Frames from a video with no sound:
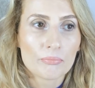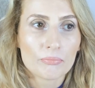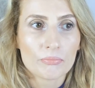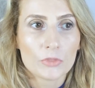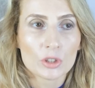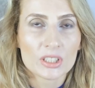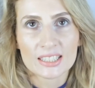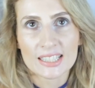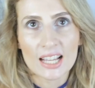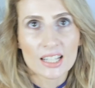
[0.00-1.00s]
not
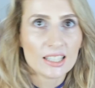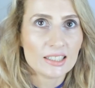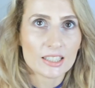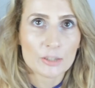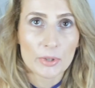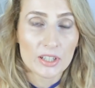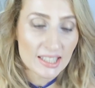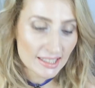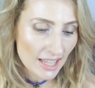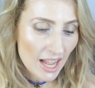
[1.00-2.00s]
exactly the experience
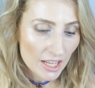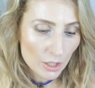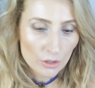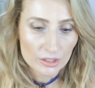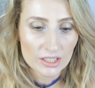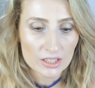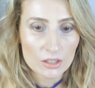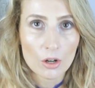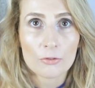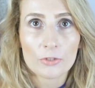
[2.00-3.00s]
that I got this
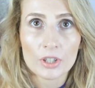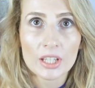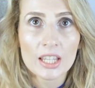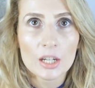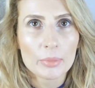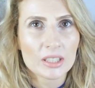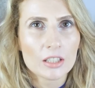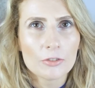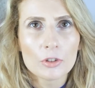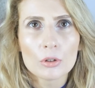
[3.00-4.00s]
offer here, but
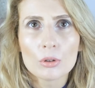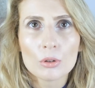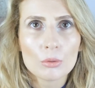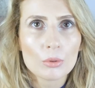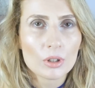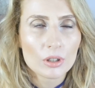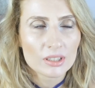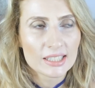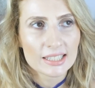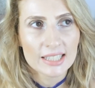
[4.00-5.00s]
if you
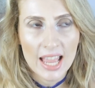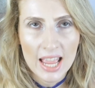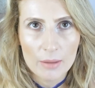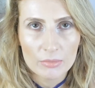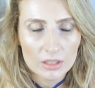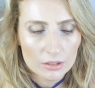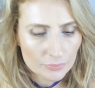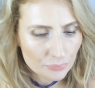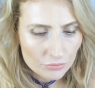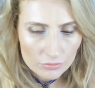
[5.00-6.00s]
were scammed um,